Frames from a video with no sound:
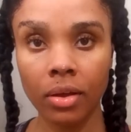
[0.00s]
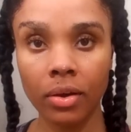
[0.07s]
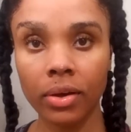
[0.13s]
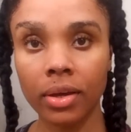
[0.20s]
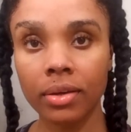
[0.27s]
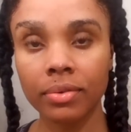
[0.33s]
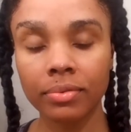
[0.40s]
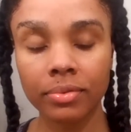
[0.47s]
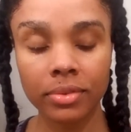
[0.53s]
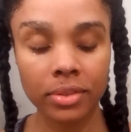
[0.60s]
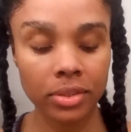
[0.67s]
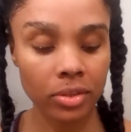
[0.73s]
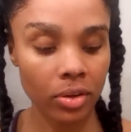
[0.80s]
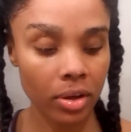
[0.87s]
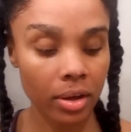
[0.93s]
Okay,
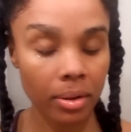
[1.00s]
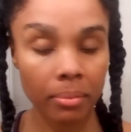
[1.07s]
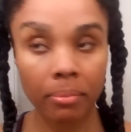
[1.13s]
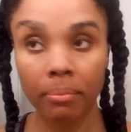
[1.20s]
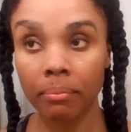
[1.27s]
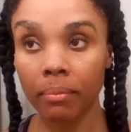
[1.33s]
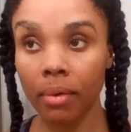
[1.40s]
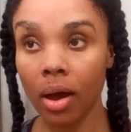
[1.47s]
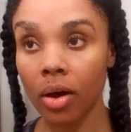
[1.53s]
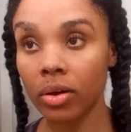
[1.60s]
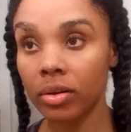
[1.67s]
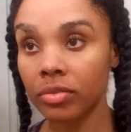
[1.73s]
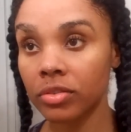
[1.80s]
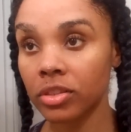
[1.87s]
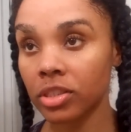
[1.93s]
so I'm
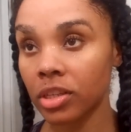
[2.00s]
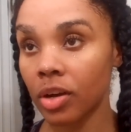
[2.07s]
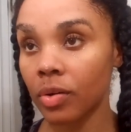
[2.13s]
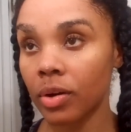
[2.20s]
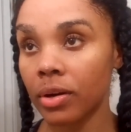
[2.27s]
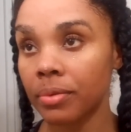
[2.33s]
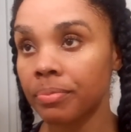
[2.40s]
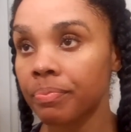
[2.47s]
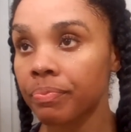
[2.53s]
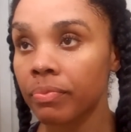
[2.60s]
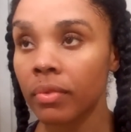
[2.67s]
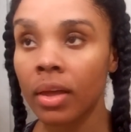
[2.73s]
out of the shower.